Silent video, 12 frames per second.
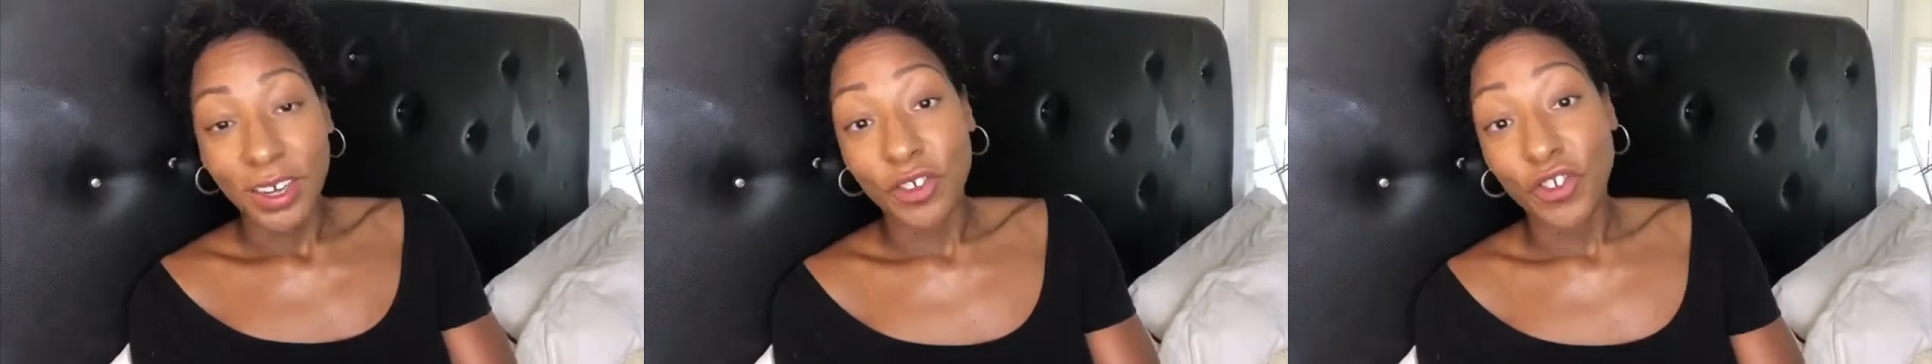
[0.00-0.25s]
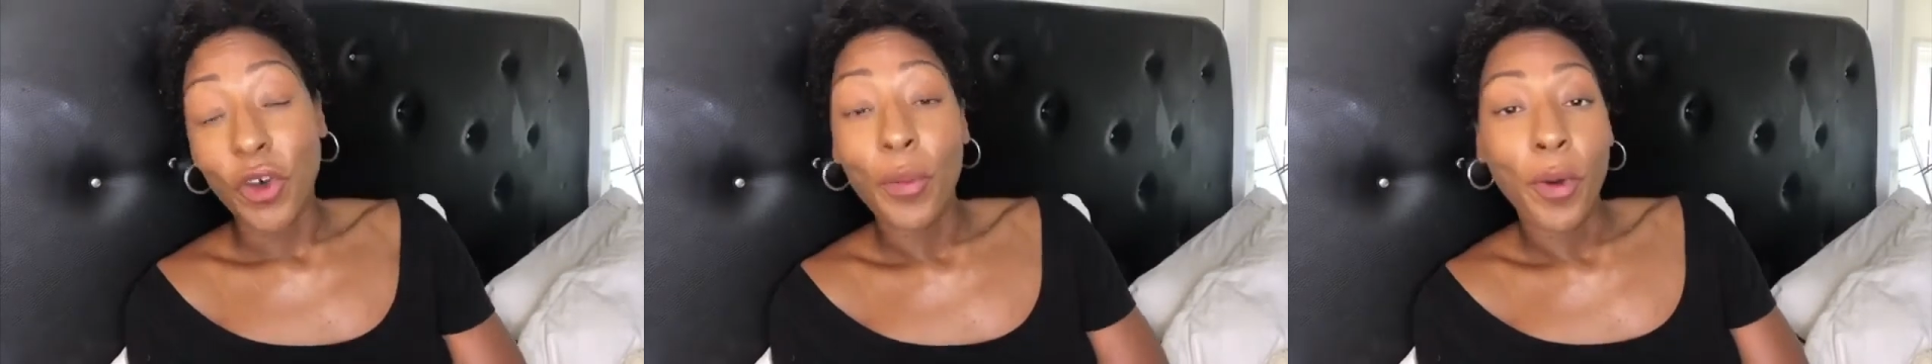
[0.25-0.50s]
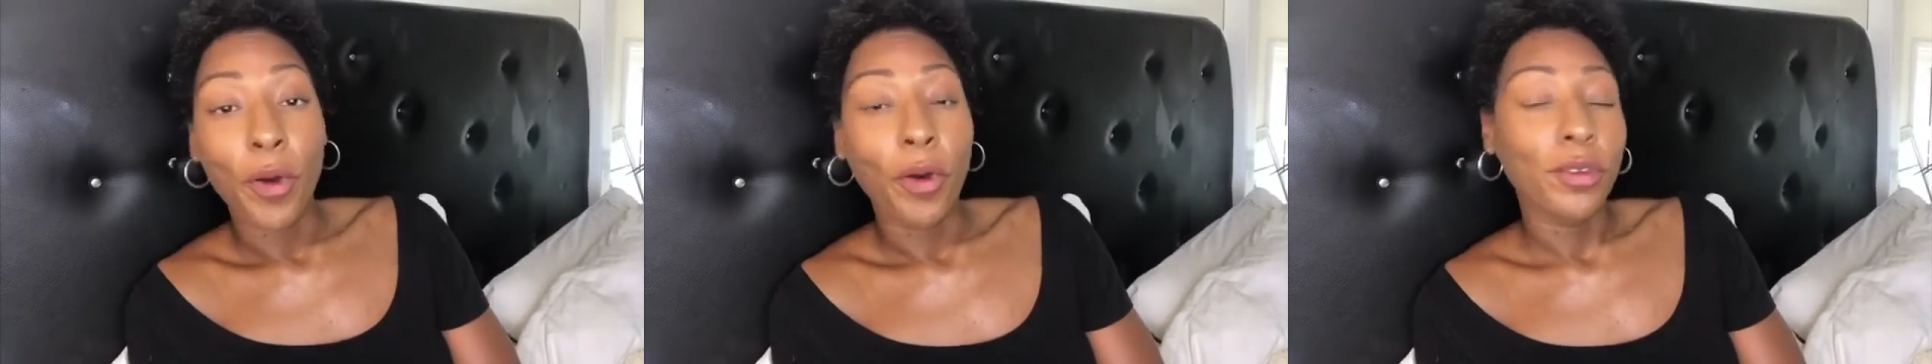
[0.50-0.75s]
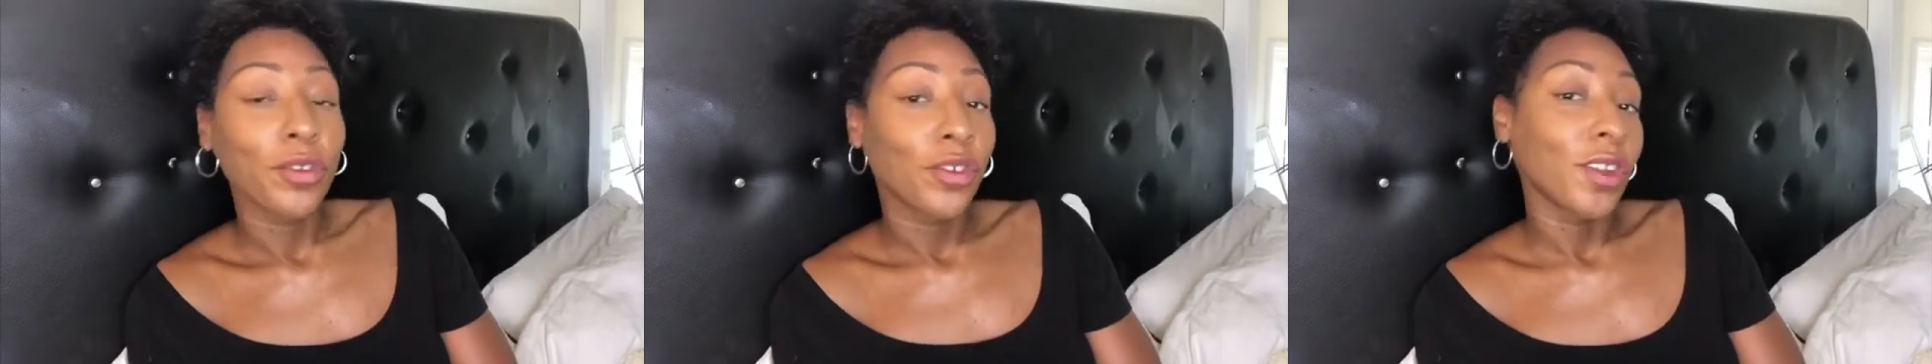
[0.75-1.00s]
so
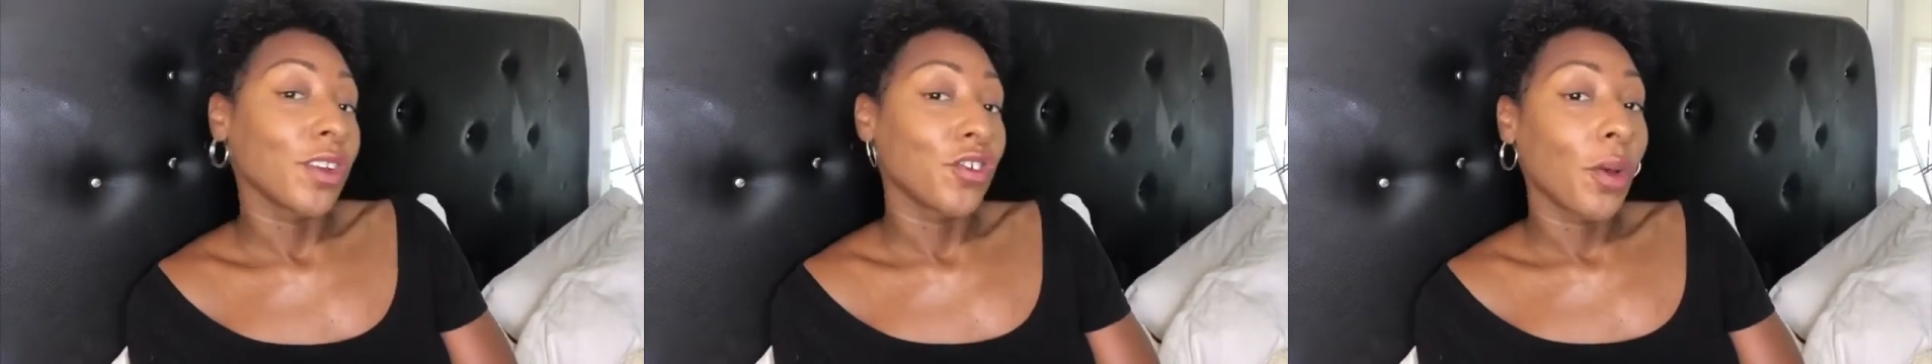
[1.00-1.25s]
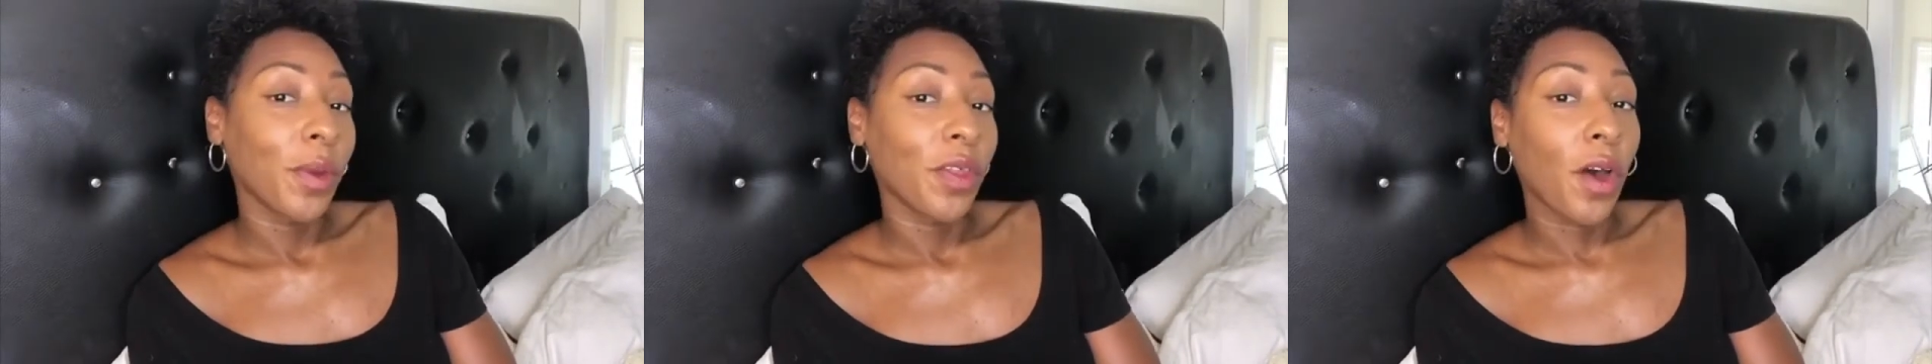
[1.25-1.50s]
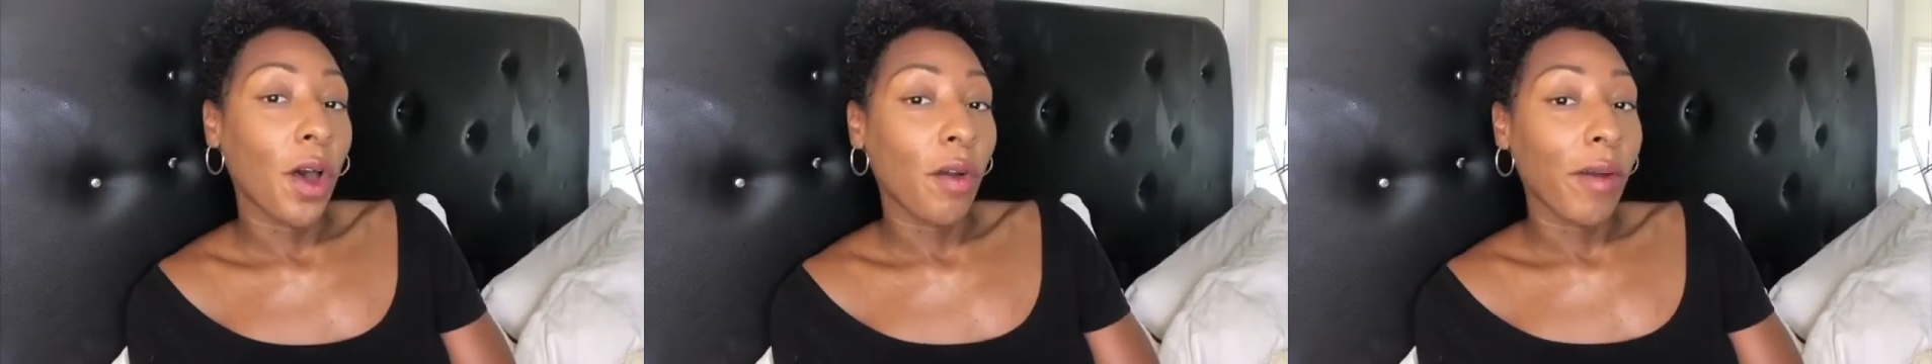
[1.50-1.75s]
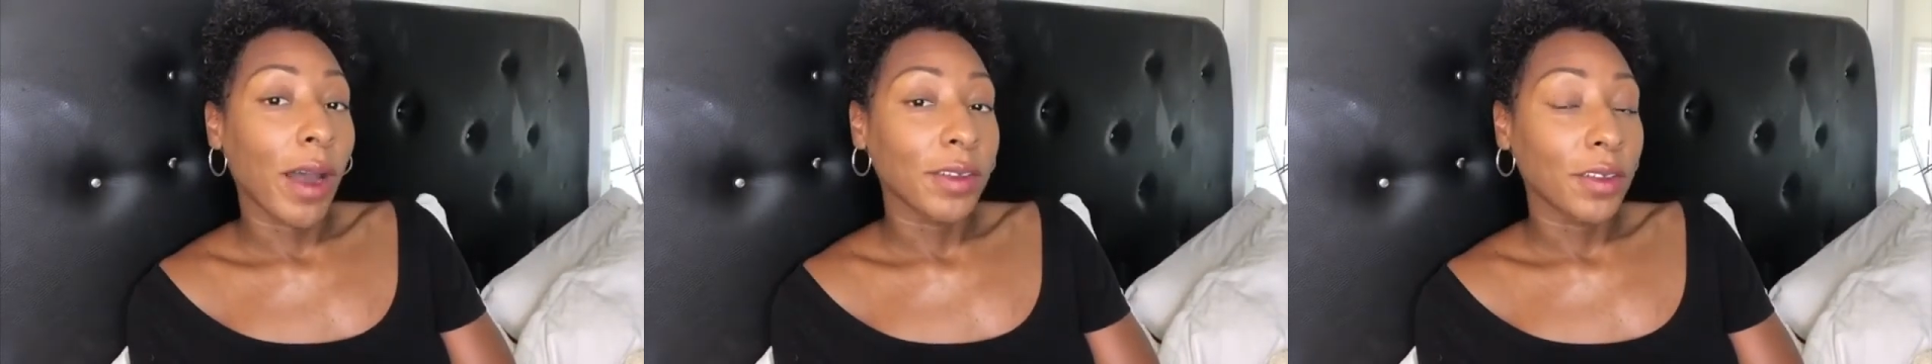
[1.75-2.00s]
much that show me thought her
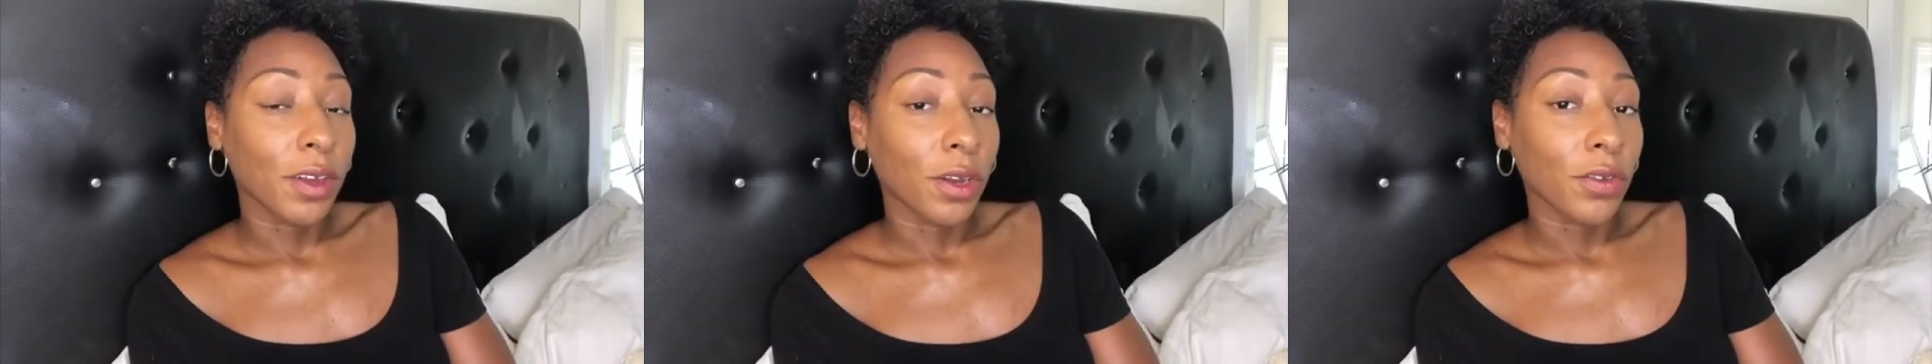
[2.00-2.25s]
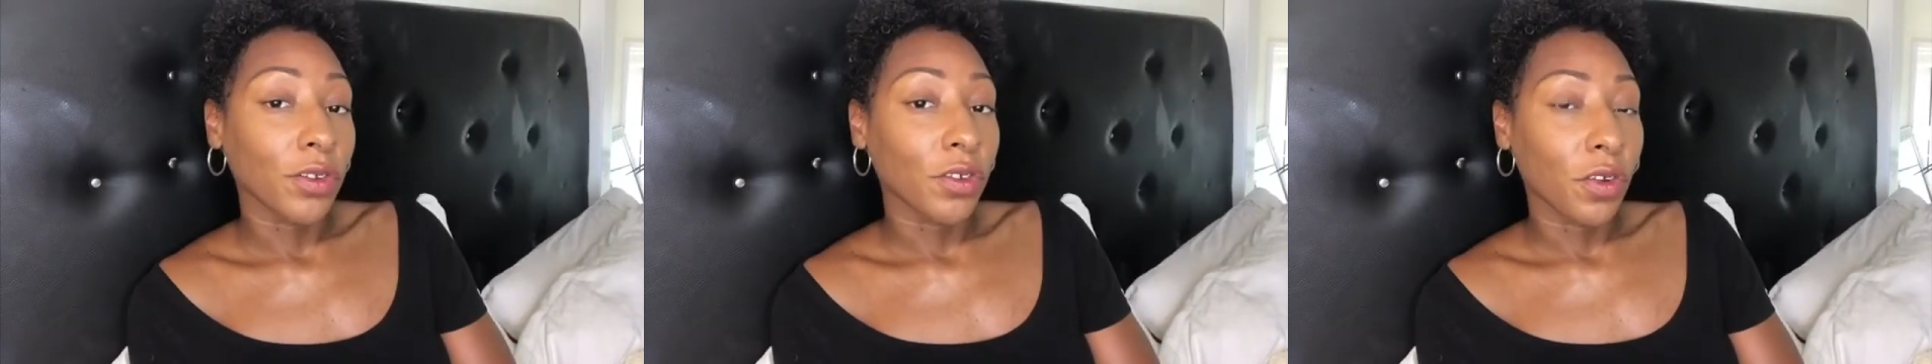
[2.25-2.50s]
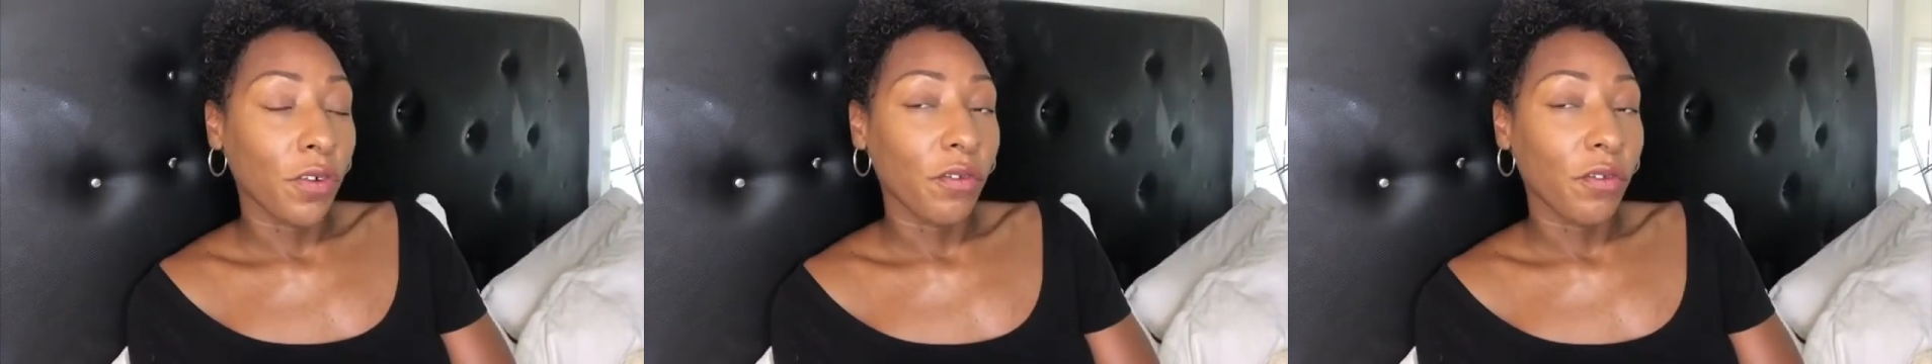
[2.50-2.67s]
eyes did lose her tongue,